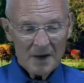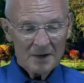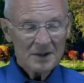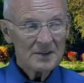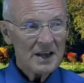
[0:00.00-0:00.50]

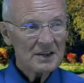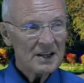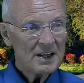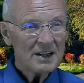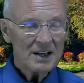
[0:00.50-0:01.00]
Did they
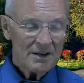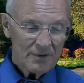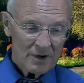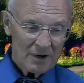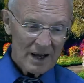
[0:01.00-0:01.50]
need any
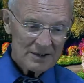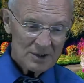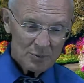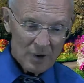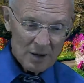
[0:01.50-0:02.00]

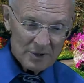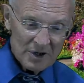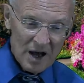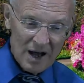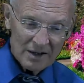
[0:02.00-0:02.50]
fertilizer? Probably
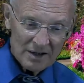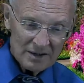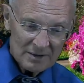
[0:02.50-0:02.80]
not, huh?